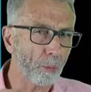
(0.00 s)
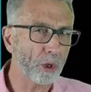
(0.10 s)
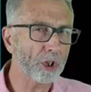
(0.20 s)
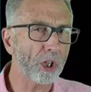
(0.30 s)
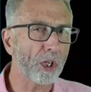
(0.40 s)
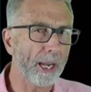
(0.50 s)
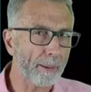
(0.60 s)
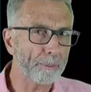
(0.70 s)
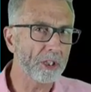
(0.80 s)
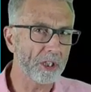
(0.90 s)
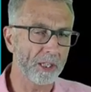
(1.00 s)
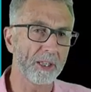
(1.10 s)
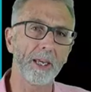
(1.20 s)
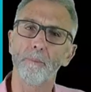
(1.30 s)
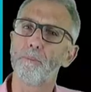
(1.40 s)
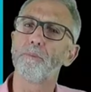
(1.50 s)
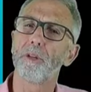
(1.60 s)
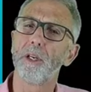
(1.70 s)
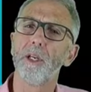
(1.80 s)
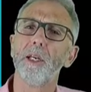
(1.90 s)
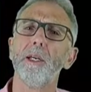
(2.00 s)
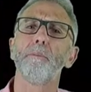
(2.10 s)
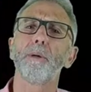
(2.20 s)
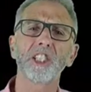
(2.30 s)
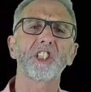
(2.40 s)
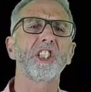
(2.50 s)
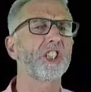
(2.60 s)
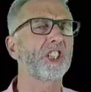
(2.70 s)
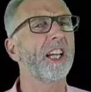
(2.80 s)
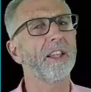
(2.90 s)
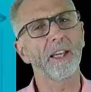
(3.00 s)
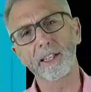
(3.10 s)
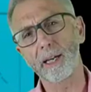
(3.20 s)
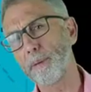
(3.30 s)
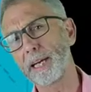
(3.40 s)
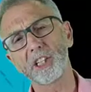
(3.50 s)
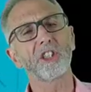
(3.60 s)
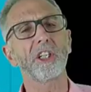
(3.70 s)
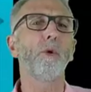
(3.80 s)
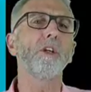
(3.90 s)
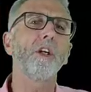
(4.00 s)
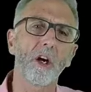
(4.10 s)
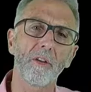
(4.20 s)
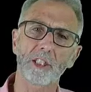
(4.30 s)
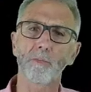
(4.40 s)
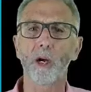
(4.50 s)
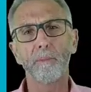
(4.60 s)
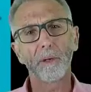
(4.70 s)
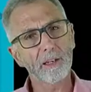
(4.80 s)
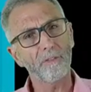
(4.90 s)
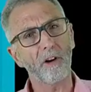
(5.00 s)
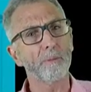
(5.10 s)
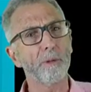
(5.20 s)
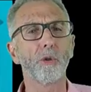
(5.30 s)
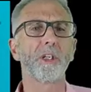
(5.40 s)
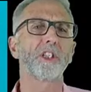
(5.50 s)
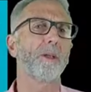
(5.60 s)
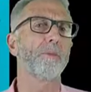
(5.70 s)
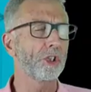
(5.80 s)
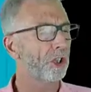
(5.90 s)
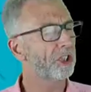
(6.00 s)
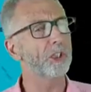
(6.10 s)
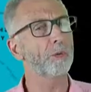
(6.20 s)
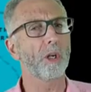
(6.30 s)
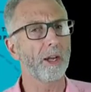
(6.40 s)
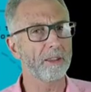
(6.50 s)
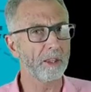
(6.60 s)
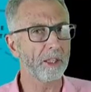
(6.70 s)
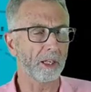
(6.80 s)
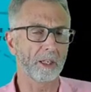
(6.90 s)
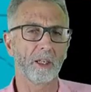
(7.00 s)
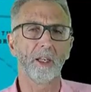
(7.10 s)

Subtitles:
What's happened to them? But let's just say they come back and say, well, you know, that's my belief. I've been doing some research. That's what I think.